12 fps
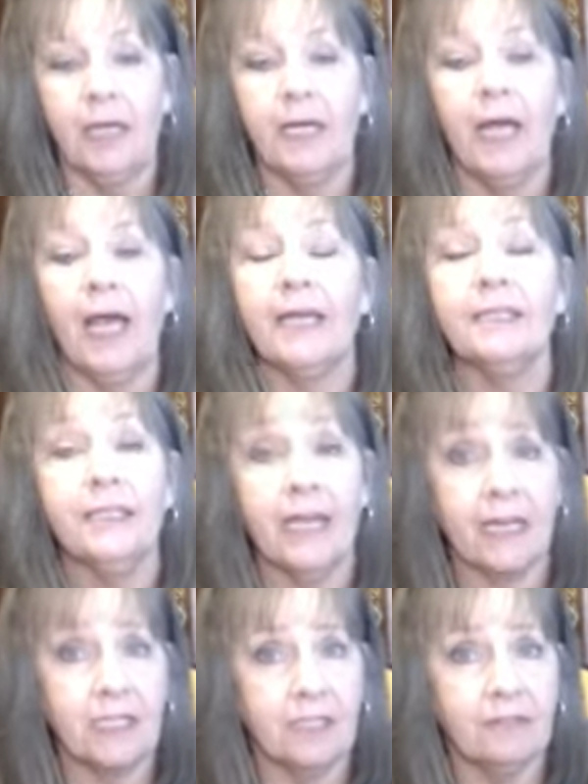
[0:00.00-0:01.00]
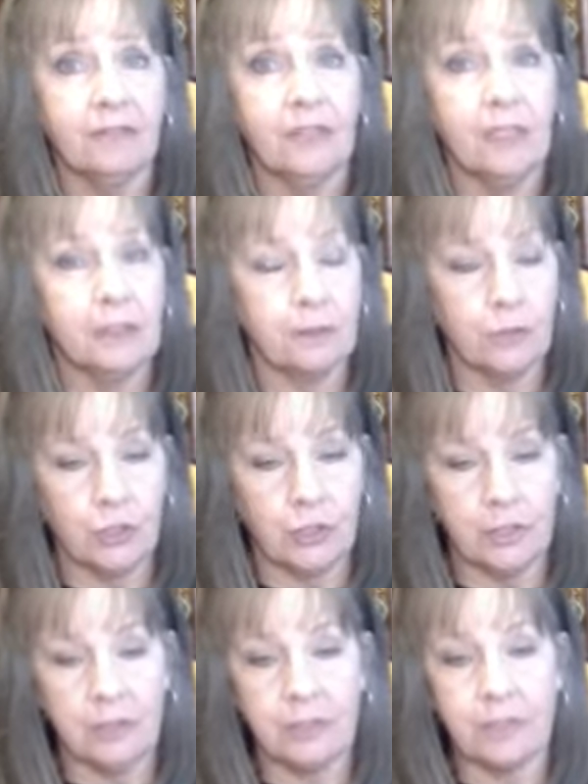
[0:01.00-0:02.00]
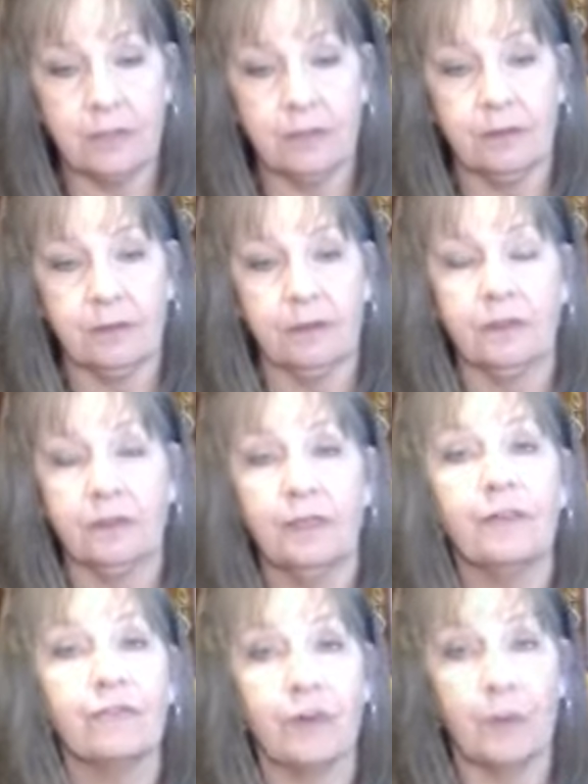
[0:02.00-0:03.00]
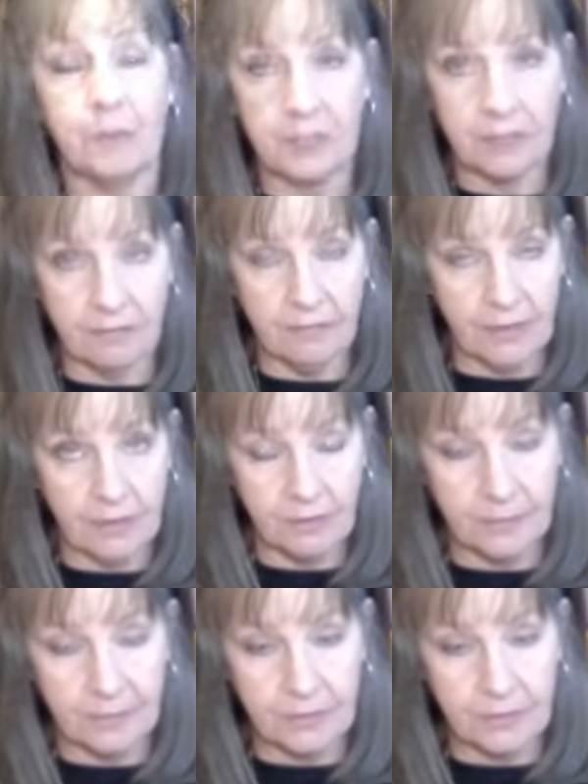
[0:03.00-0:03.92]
and negative energies from this environment.